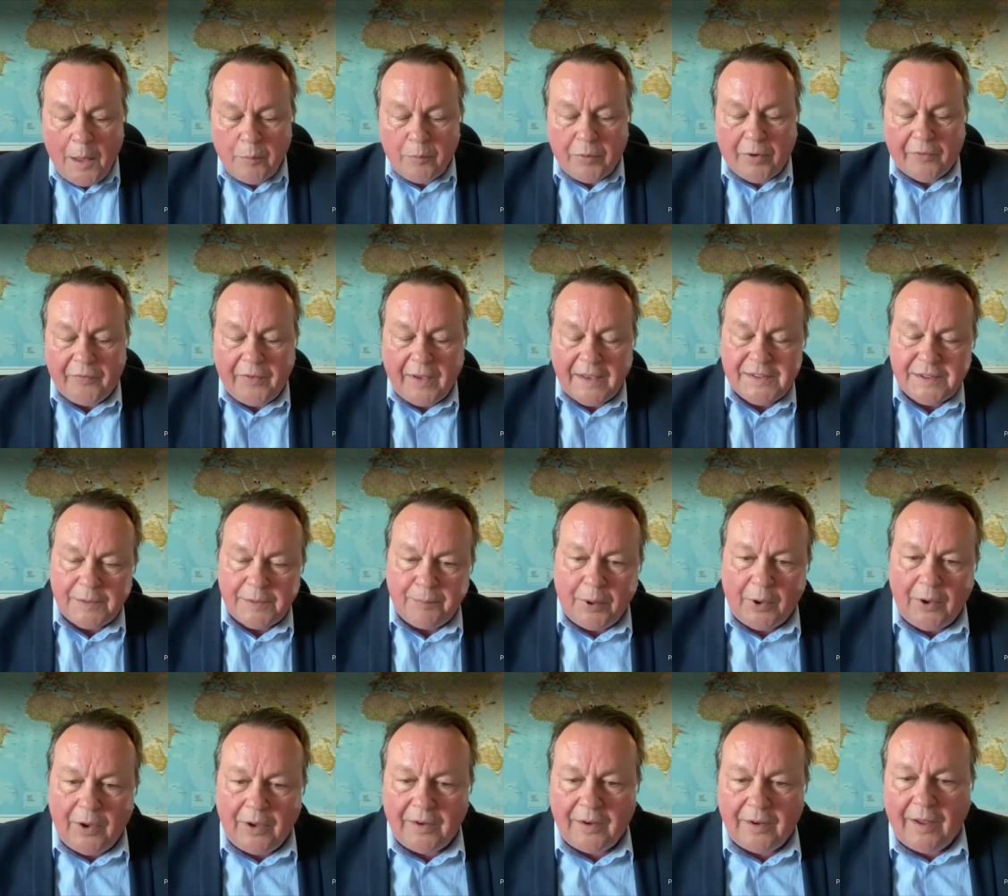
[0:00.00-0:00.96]
Professor
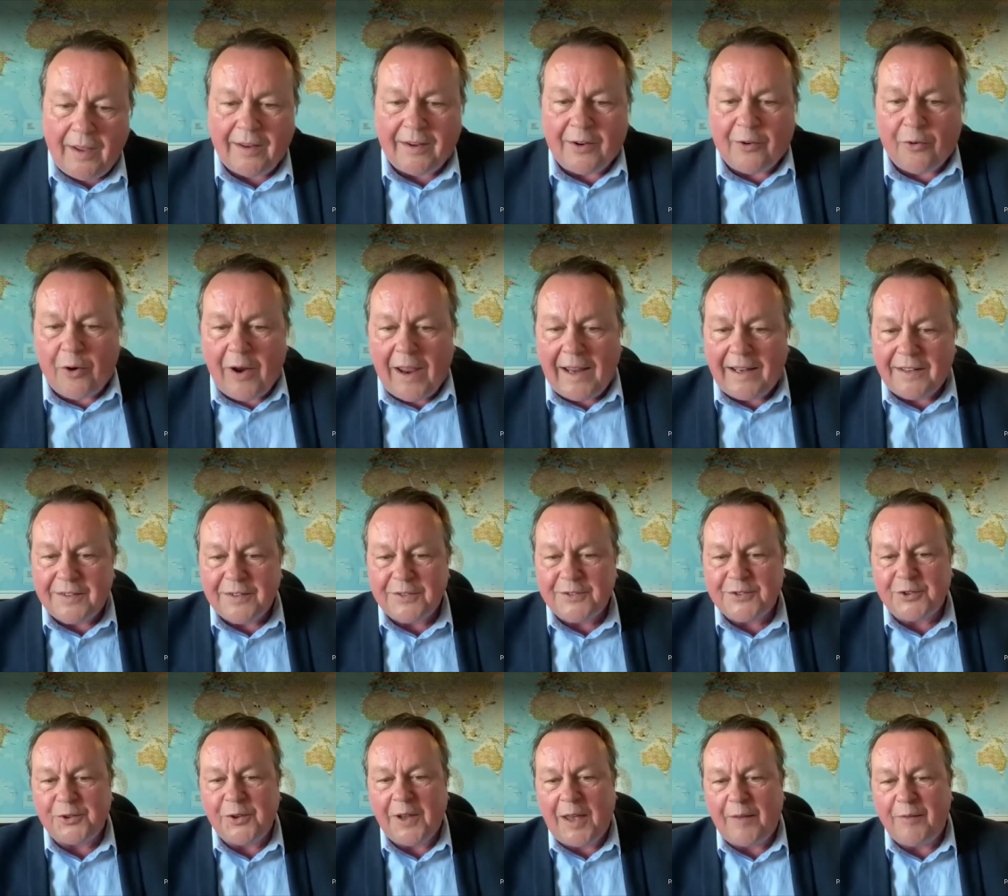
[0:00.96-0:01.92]
Pörtner, great
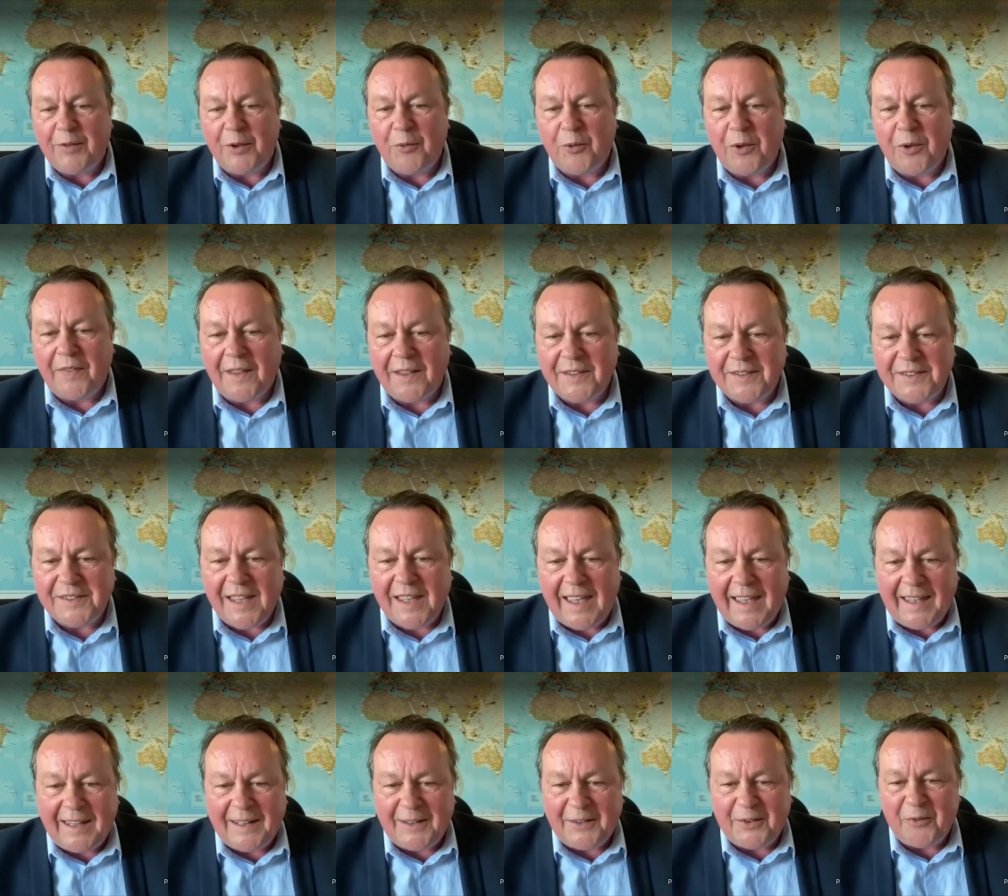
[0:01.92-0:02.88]
to have you with us
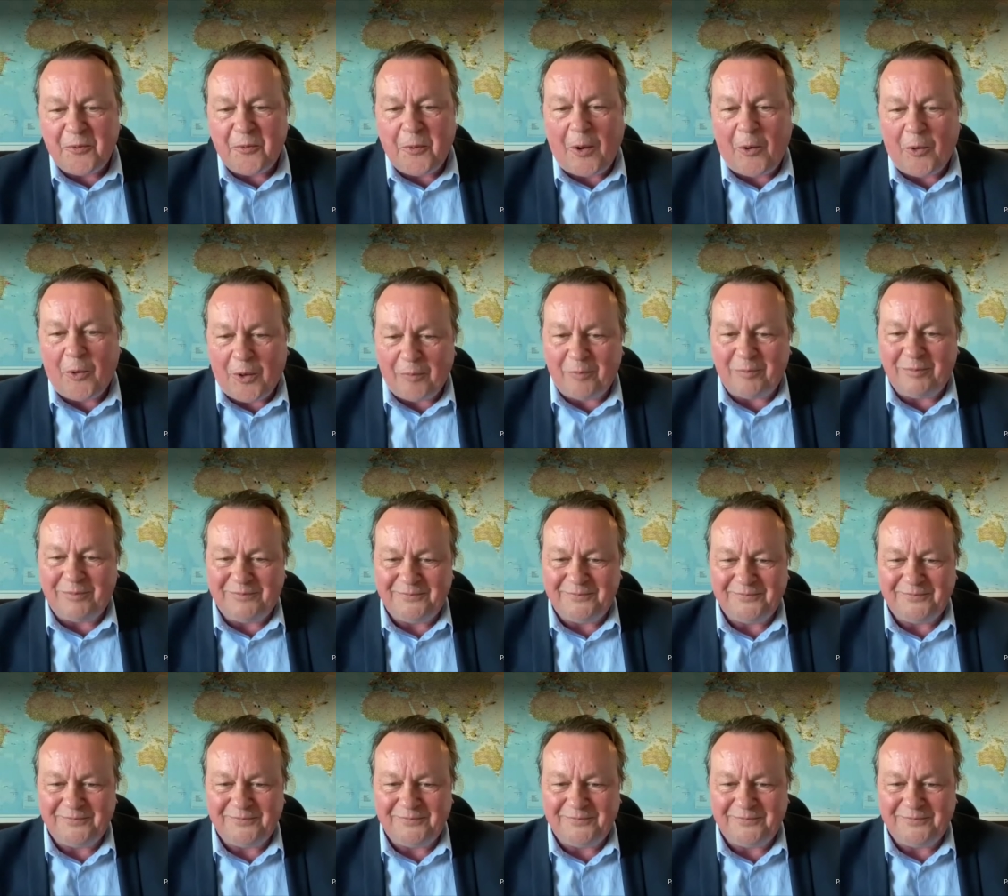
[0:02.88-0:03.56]
and welcome.